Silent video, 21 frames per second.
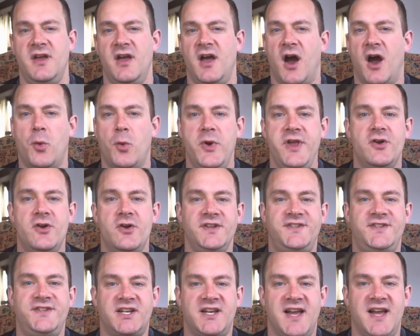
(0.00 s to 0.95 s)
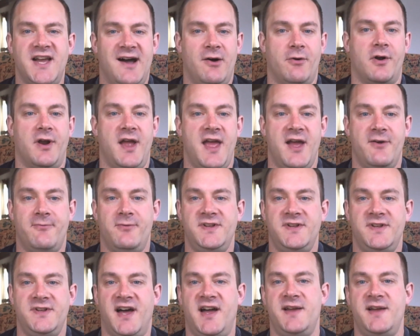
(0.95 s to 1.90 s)
Are we going to cower every
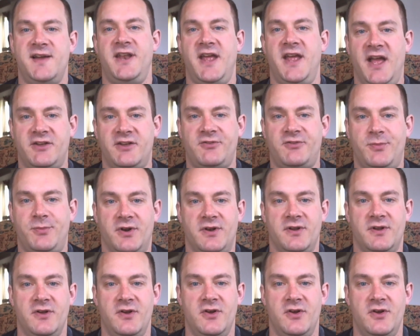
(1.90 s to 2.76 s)
time an expert,